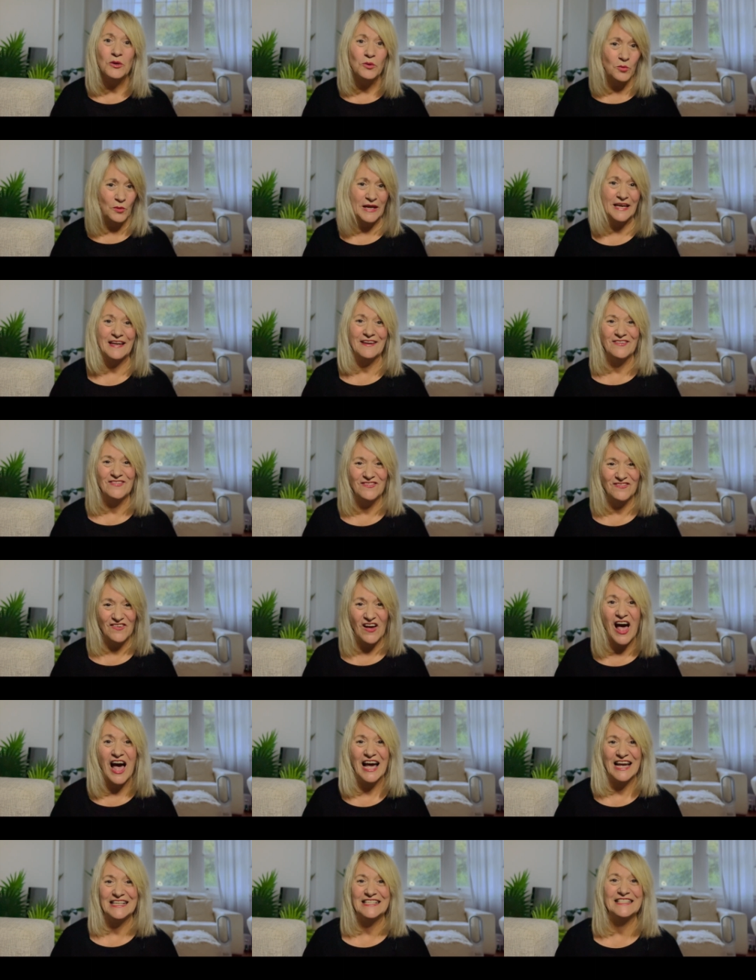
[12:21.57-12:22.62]
we can
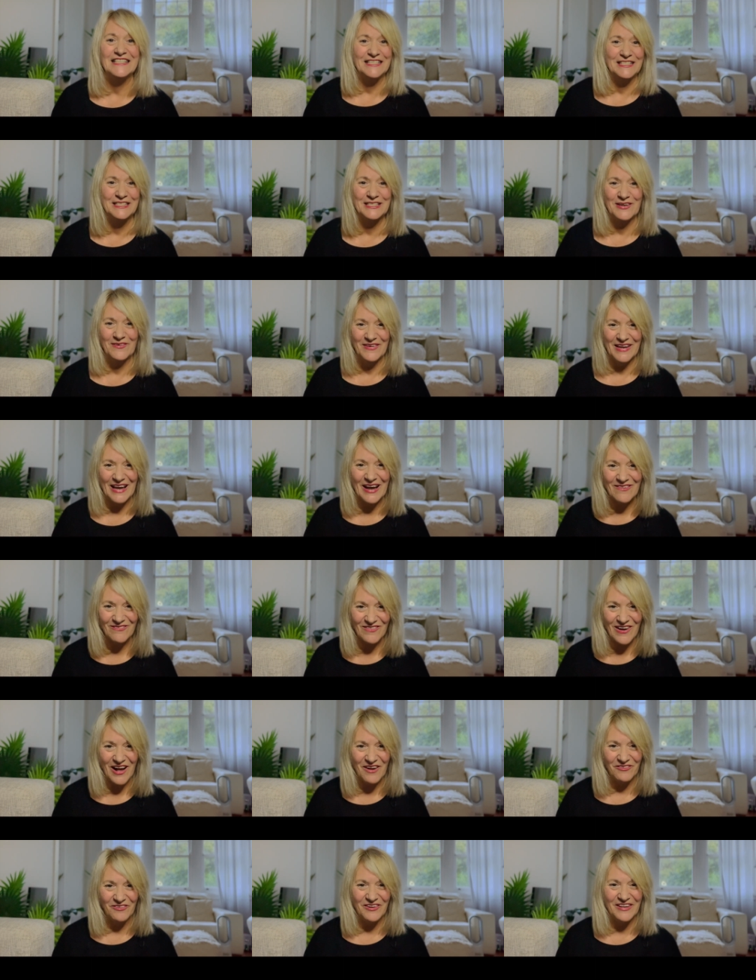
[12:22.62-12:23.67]
find that's going on
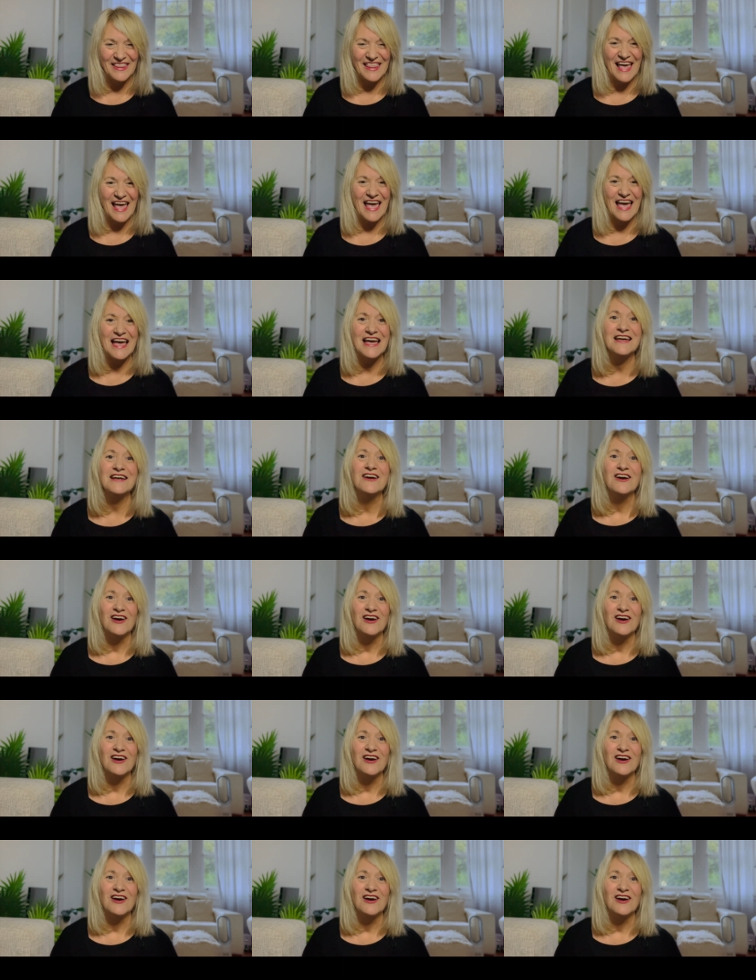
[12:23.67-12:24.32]
while we're there.